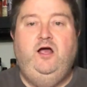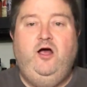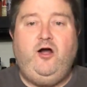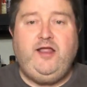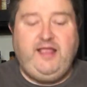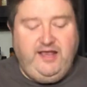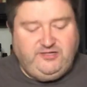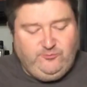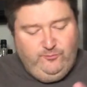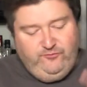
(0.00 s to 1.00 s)
All right, gang,
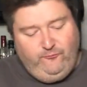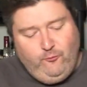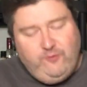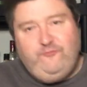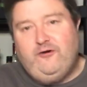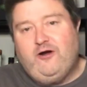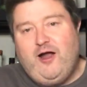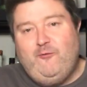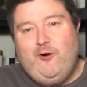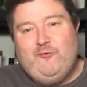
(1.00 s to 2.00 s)
so before we figure
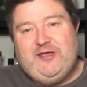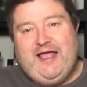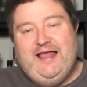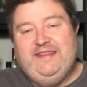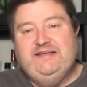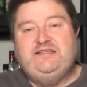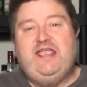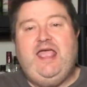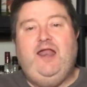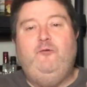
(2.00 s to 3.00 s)
out what we got in this
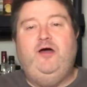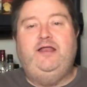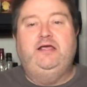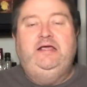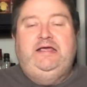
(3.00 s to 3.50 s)
can, I wanted to